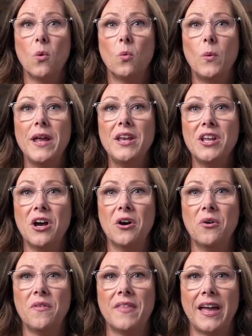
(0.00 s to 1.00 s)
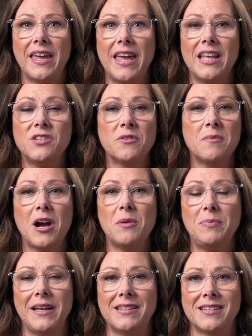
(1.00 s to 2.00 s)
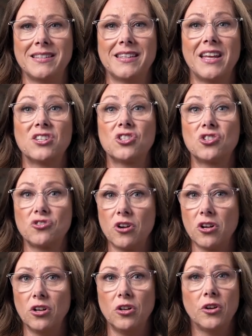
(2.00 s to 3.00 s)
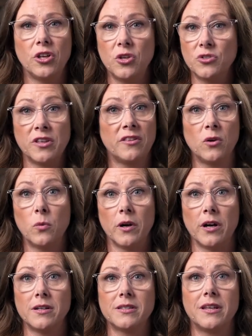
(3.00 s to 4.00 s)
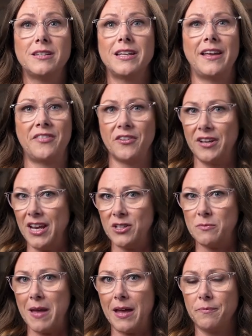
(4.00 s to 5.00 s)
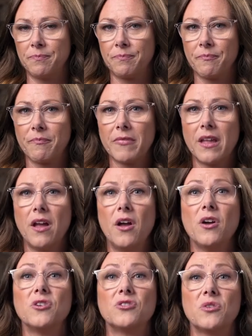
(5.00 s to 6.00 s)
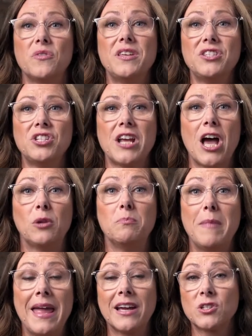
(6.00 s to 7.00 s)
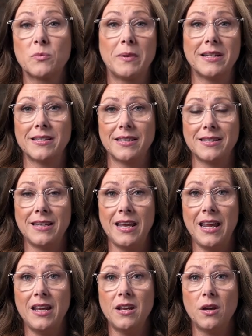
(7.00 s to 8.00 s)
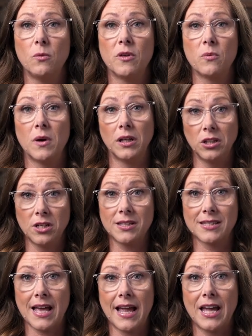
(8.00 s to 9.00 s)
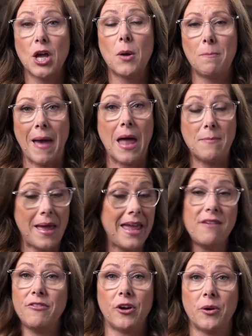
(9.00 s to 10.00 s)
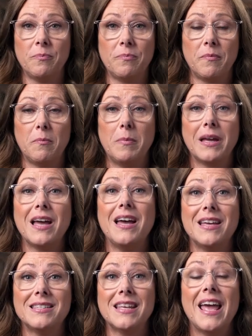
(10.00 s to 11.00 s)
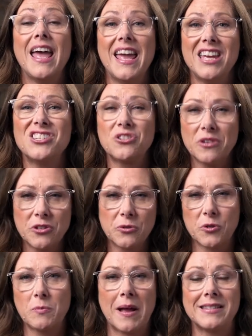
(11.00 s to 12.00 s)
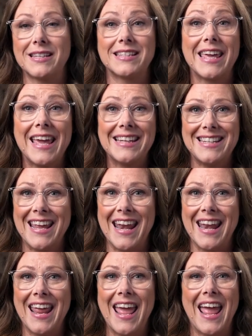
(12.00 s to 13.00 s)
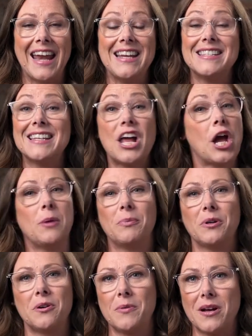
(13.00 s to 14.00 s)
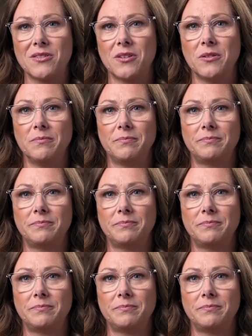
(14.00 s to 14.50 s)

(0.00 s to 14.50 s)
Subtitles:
We know that kids from hard places can struggle using their words to get their needs met. So this child may express his need with what looks like bad behavior because his stress response is kicked in and he's in hyperarousal.